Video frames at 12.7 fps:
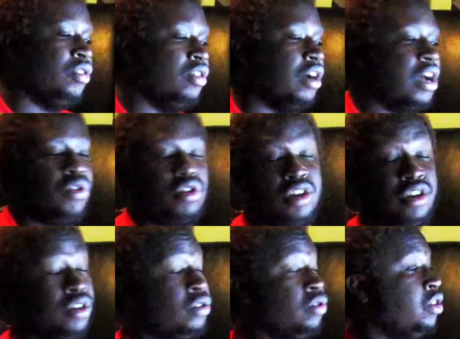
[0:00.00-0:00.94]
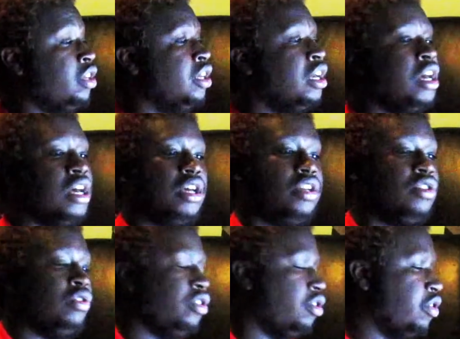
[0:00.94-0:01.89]
all. I don't condone it.
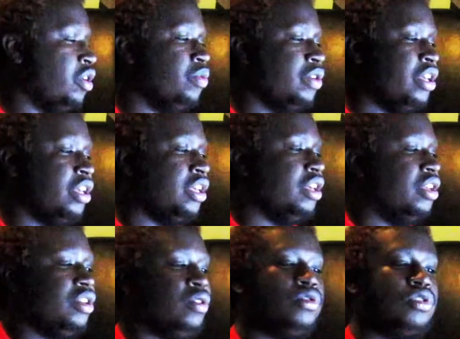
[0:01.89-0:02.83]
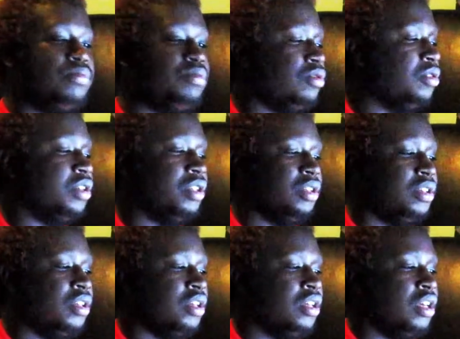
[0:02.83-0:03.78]
Don't agree with it. Don't support it.
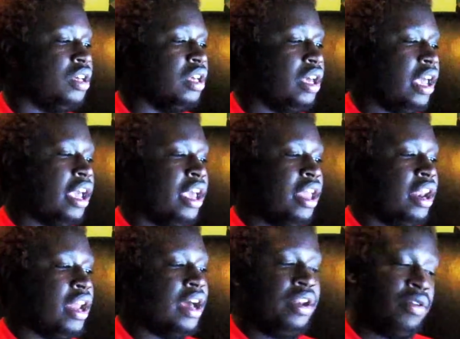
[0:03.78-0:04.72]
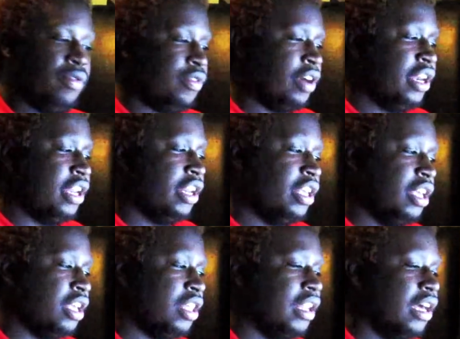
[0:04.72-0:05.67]
And I don't find
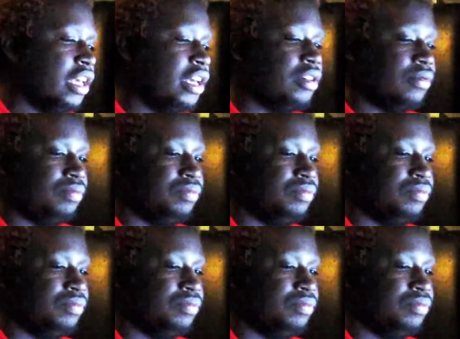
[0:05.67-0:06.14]
any like